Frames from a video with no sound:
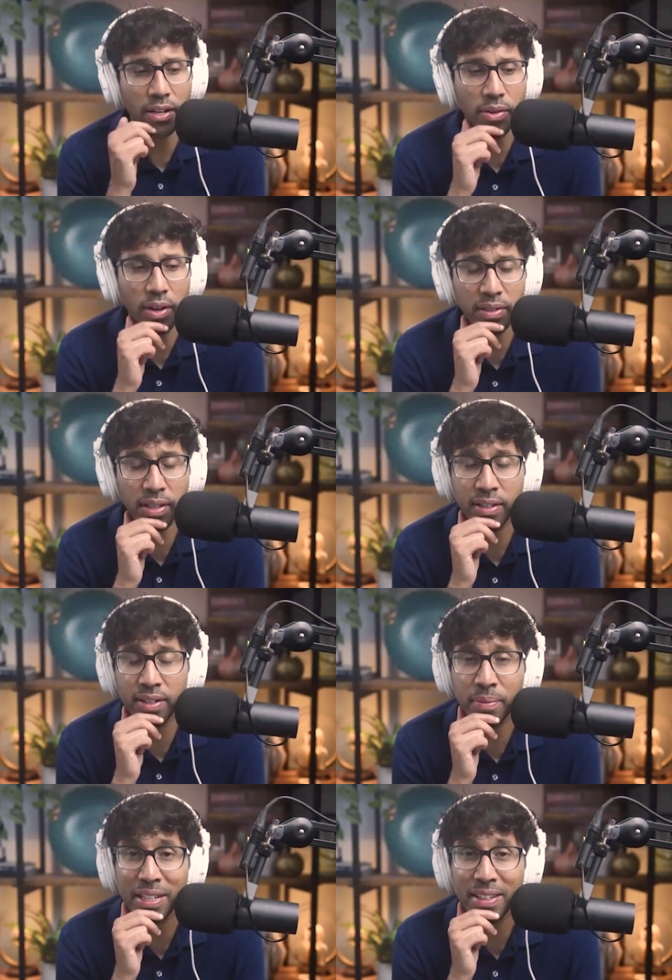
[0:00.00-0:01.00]
you outlined
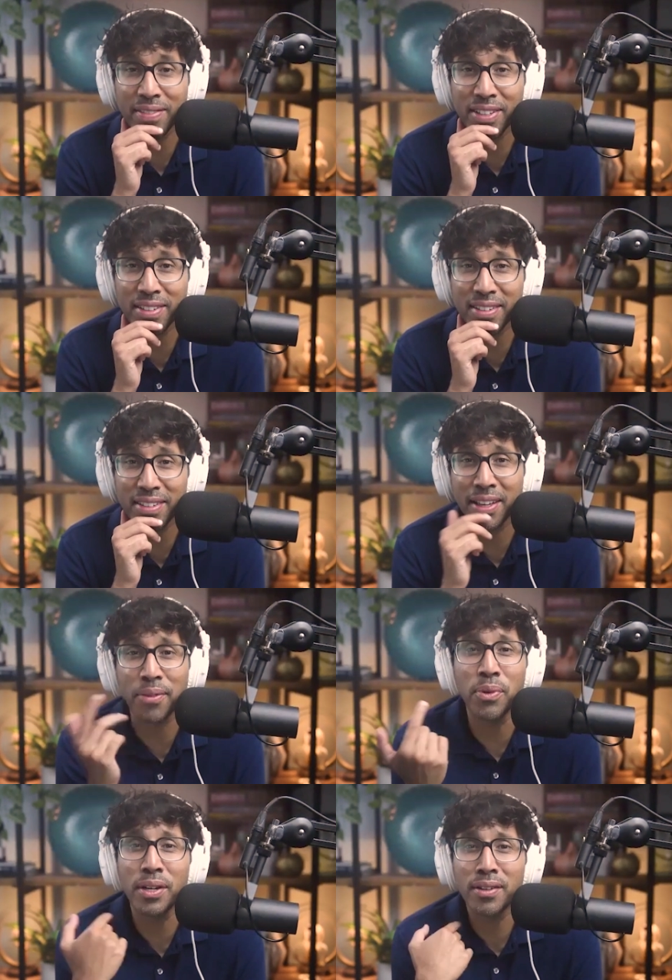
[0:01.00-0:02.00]
it. I mean, even like
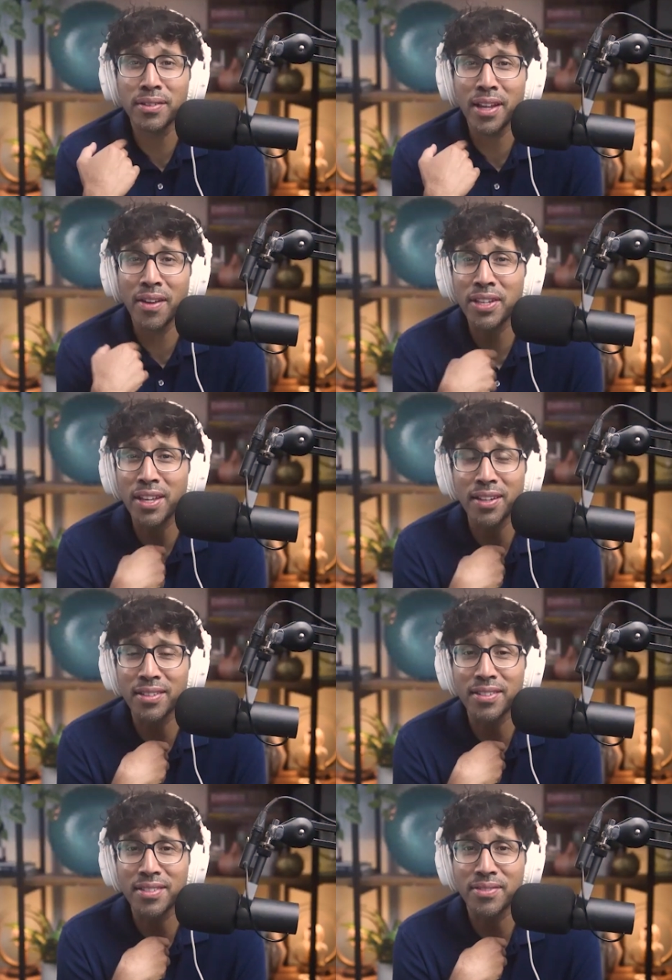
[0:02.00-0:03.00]
we're navigating
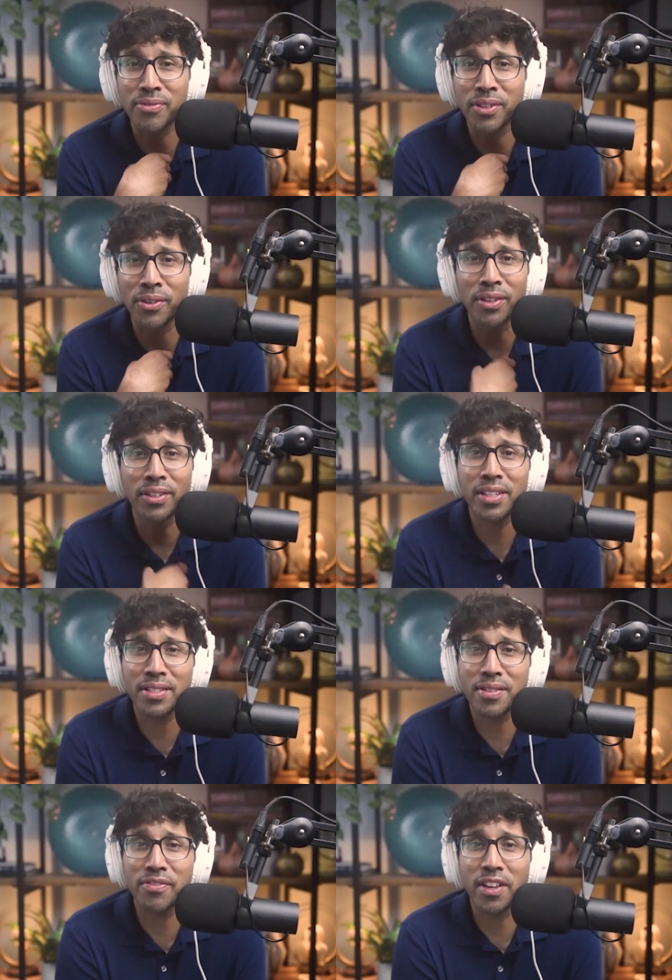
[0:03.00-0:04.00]
this currently
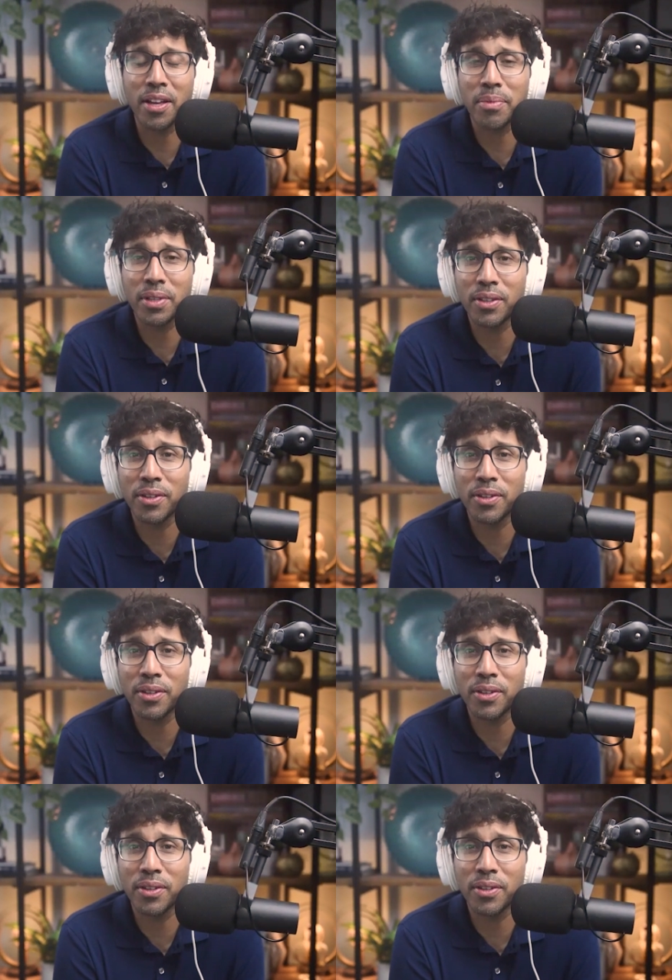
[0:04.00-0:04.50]
as a family.